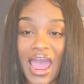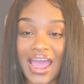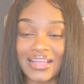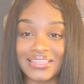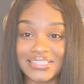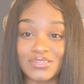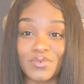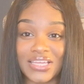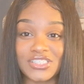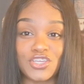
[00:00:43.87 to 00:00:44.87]
add this
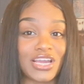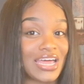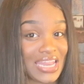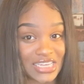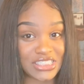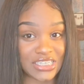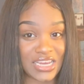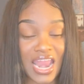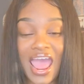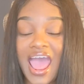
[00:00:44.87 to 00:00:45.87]
wig to your
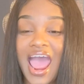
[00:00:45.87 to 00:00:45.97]
collection.